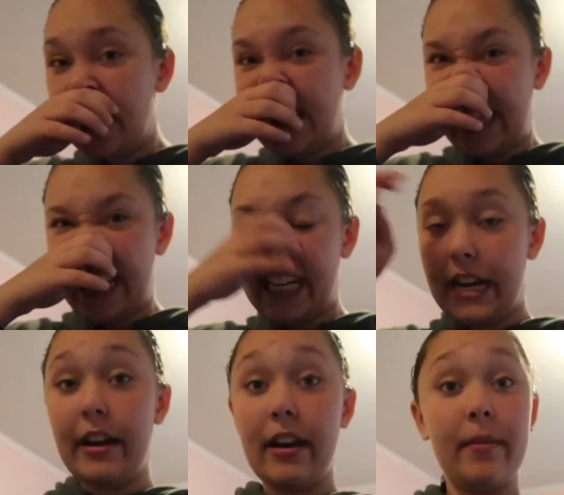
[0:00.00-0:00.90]
a
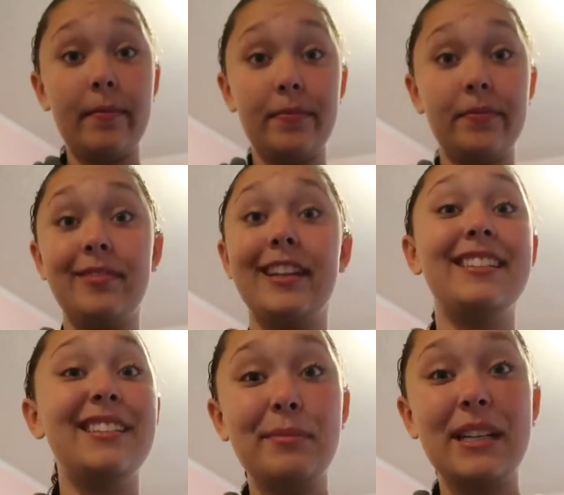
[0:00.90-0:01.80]
skincare, like
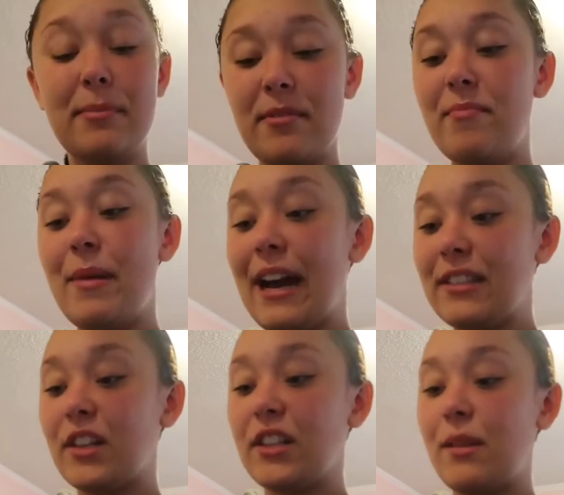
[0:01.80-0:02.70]
some type of
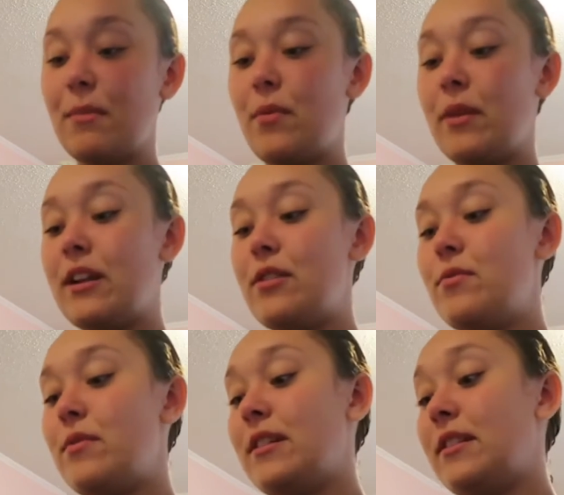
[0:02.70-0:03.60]
mask or something when I
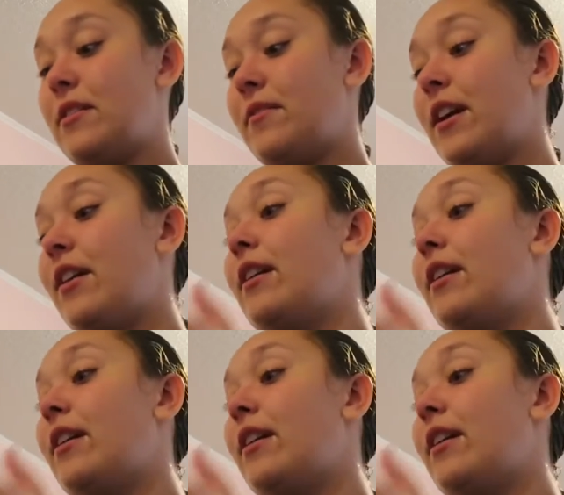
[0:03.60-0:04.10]
do a self-care